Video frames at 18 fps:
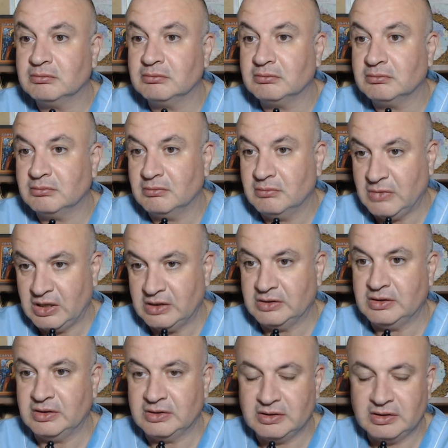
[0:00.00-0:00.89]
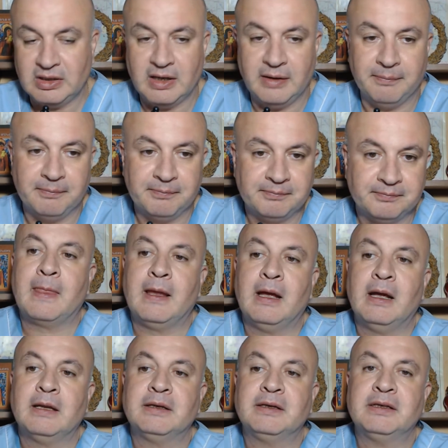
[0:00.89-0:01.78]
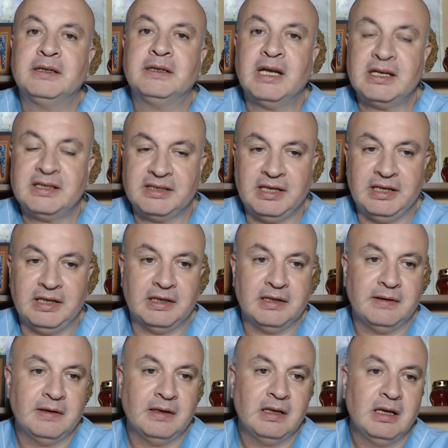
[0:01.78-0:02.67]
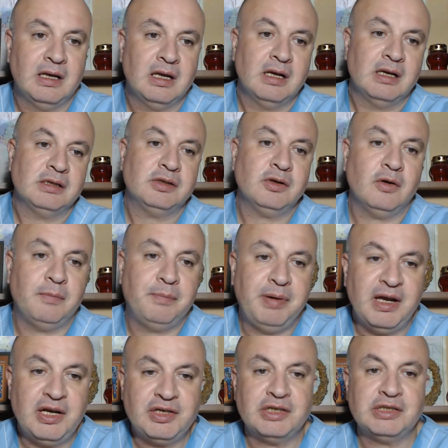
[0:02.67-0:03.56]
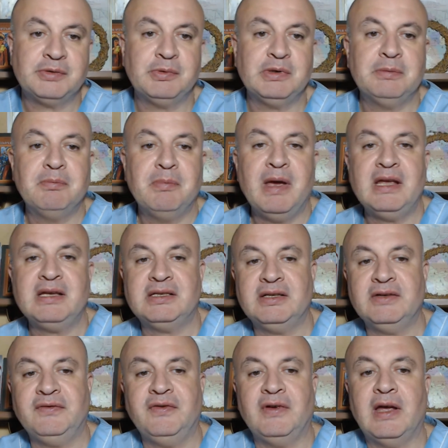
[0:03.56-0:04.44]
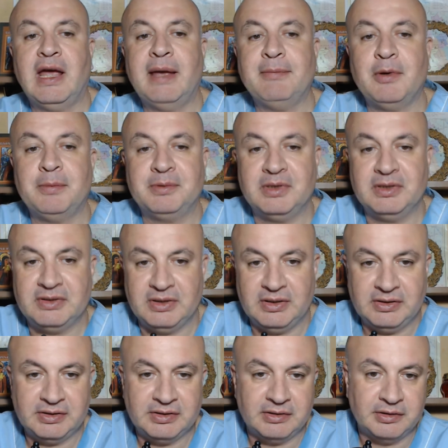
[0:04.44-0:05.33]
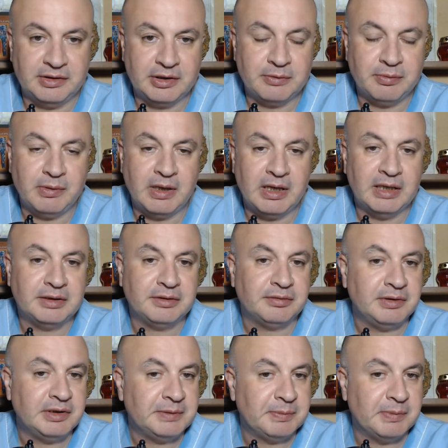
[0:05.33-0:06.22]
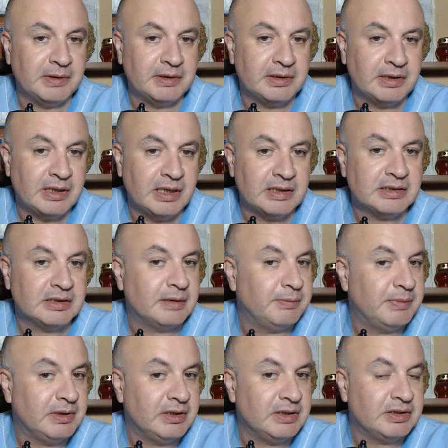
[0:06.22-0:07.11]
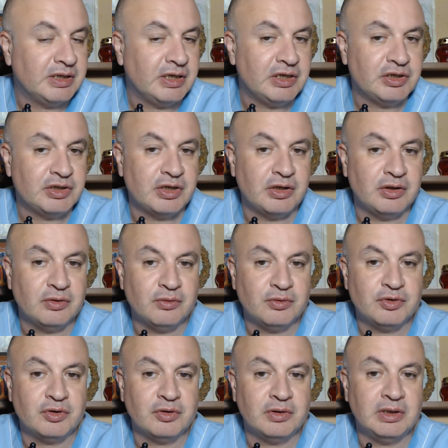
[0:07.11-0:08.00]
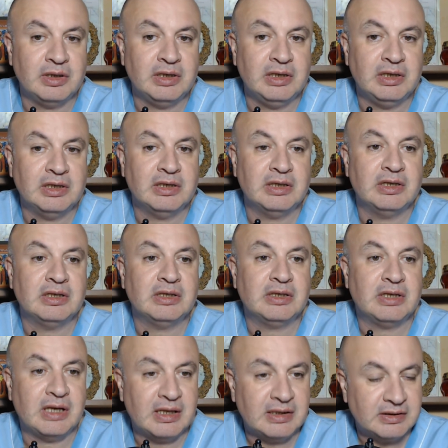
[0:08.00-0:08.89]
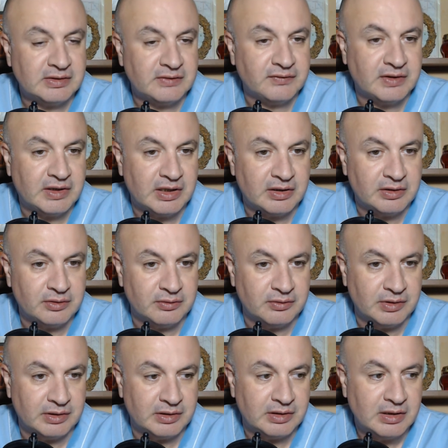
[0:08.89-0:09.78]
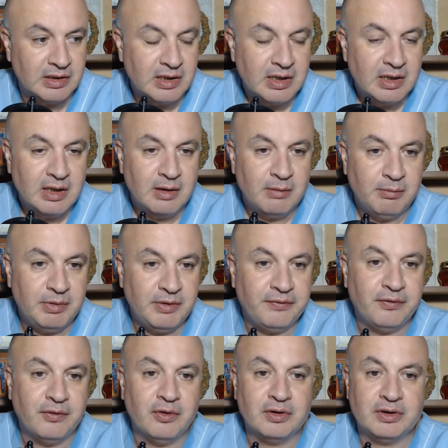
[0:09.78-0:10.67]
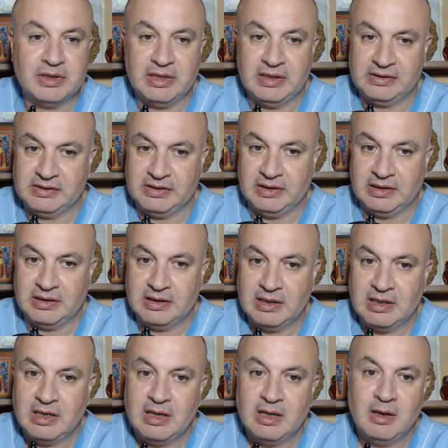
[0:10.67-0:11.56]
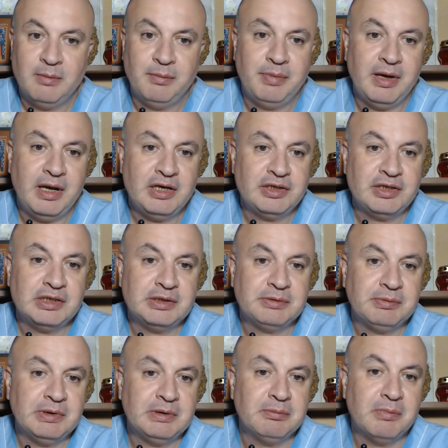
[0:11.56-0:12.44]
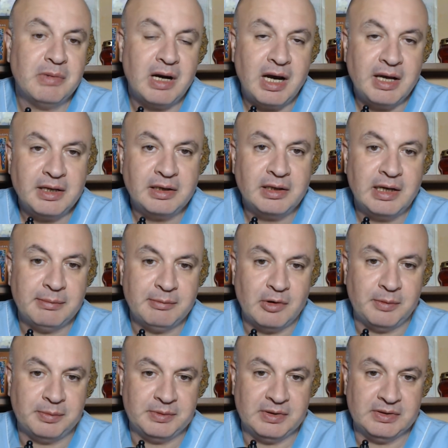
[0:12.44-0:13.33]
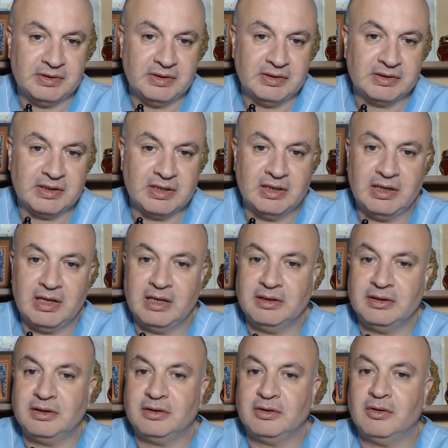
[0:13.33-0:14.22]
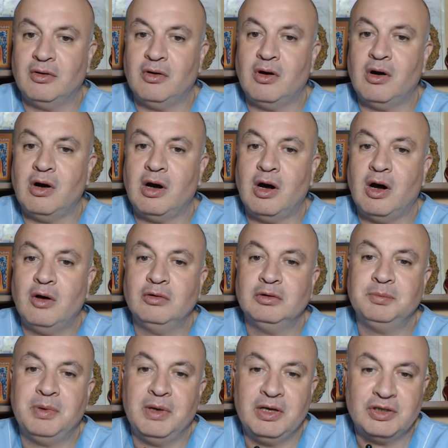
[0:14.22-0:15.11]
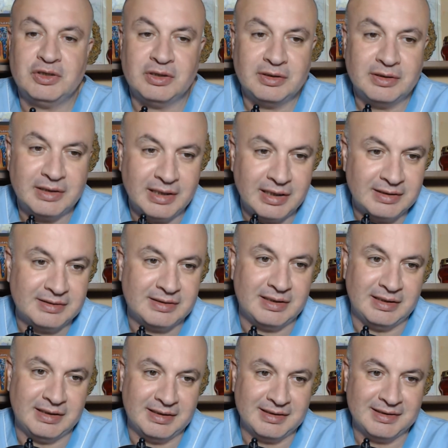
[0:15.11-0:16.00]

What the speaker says: Menses, yeah. Testing. So, patients with massive hemoptysis require treatment and stabilization, usually in an intensive care unit, before testing. Patients with minor hemoptysis can undergo outpatient testing.